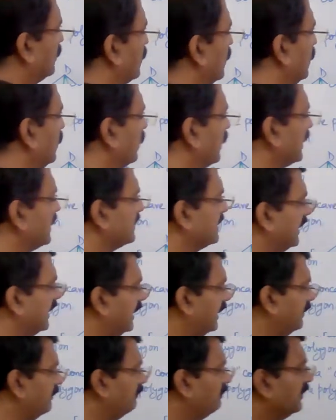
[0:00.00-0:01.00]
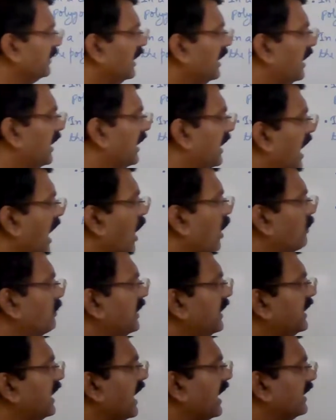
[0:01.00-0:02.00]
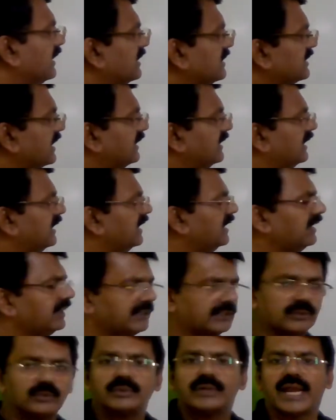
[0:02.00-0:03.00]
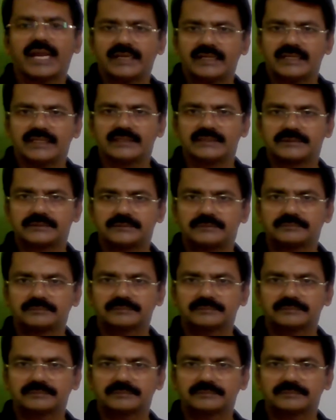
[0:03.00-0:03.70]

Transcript: So you can see how many diagonals are there? 2 diagonals.